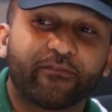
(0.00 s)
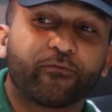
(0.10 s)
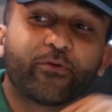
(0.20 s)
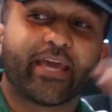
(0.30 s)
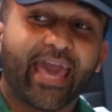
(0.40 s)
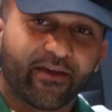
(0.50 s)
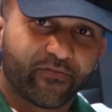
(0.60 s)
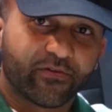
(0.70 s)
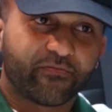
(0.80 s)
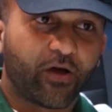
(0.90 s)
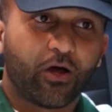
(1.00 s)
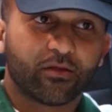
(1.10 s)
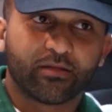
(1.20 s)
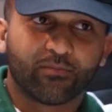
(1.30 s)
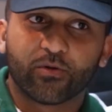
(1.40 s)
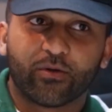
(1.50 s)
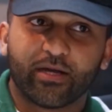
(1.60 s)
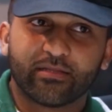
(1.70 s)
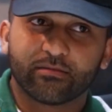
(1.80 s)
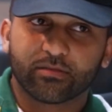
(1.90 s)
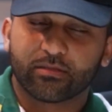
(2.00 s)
If we ever fall, number one,